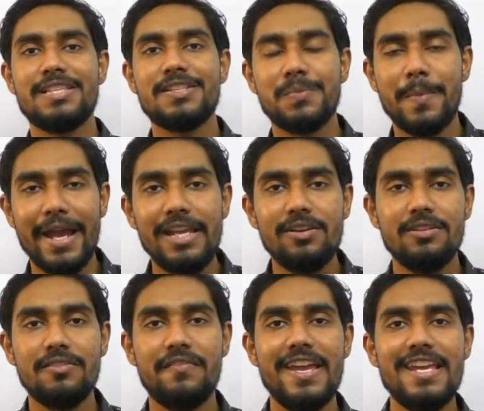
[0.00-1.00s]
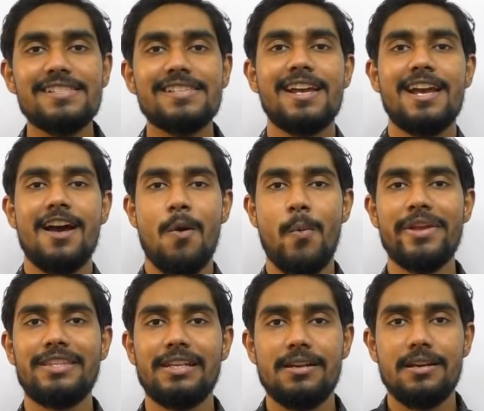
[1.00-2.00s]
smile on your face,
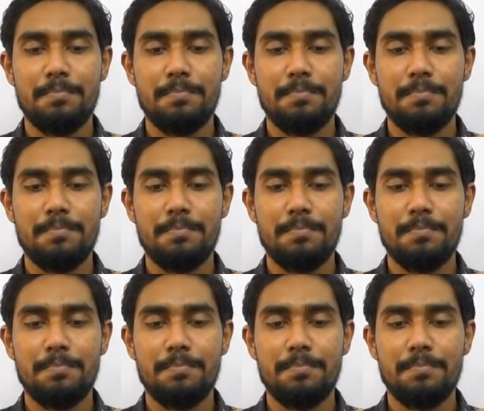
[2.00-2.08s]
with